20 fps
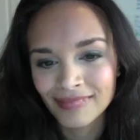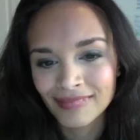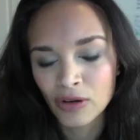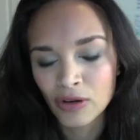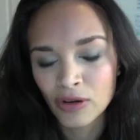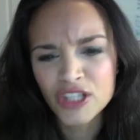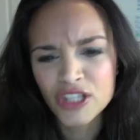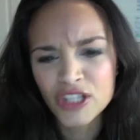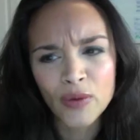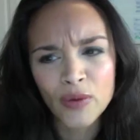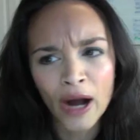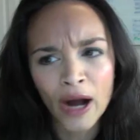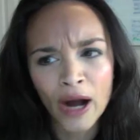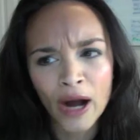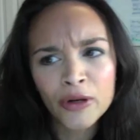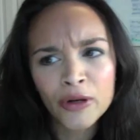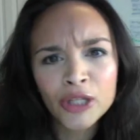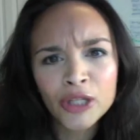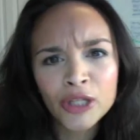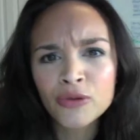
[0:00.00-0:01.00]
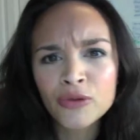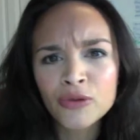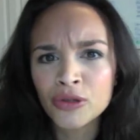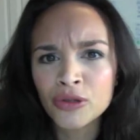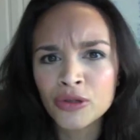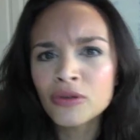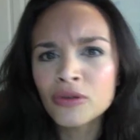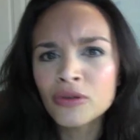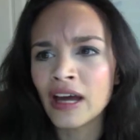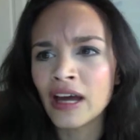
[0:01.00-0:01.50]
Okay, so how do you
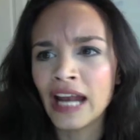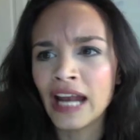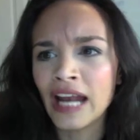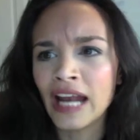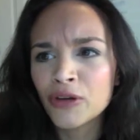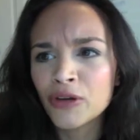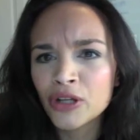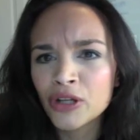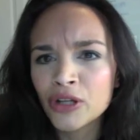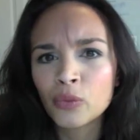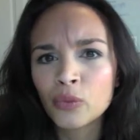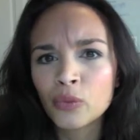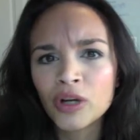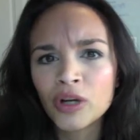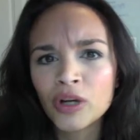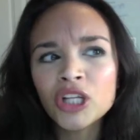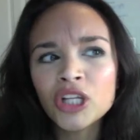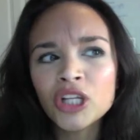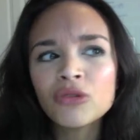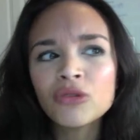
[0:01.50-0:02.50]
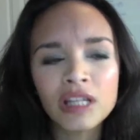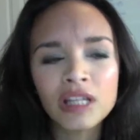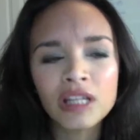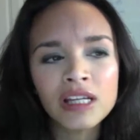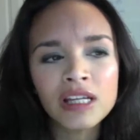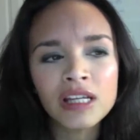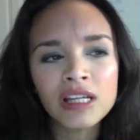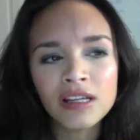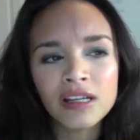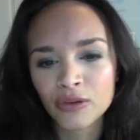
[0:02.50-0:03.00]
do that? What do you
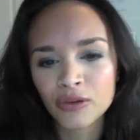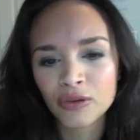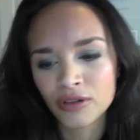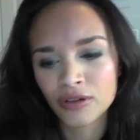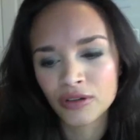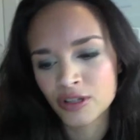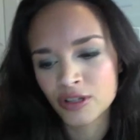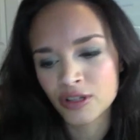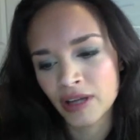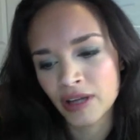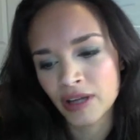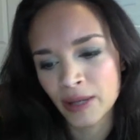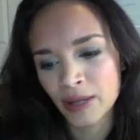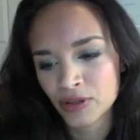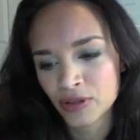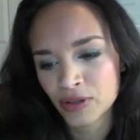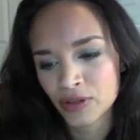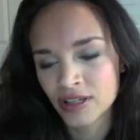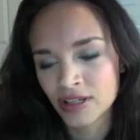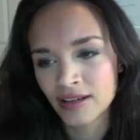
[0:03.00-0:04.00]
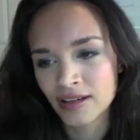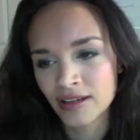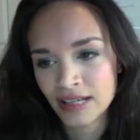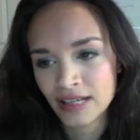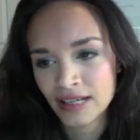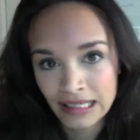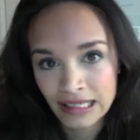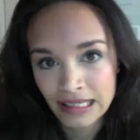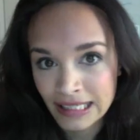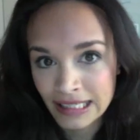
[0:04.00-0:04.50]
need in order to be able to
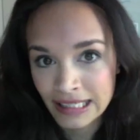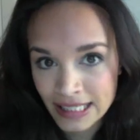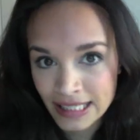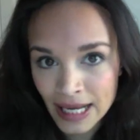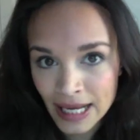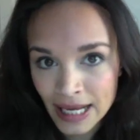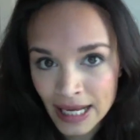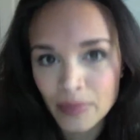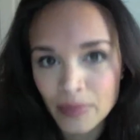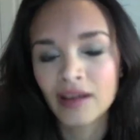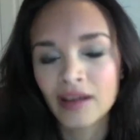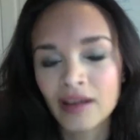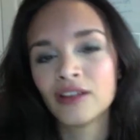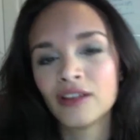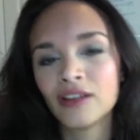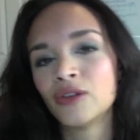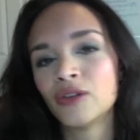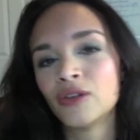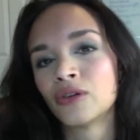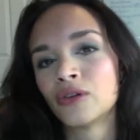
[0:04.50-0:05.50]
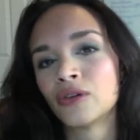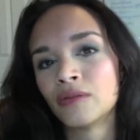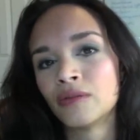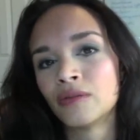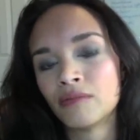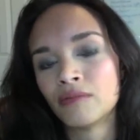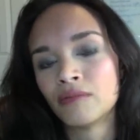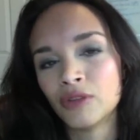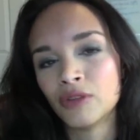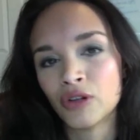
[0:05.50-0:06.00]
segment your
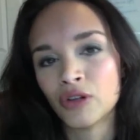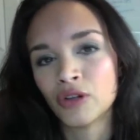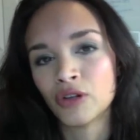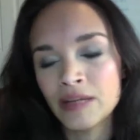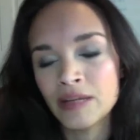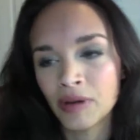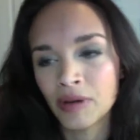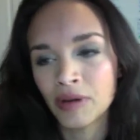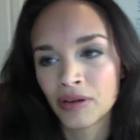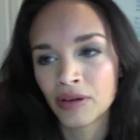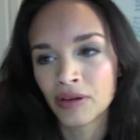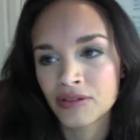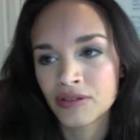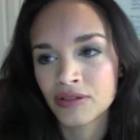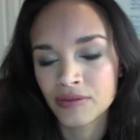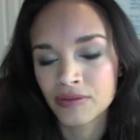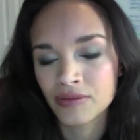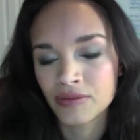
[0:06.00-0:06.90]
emails?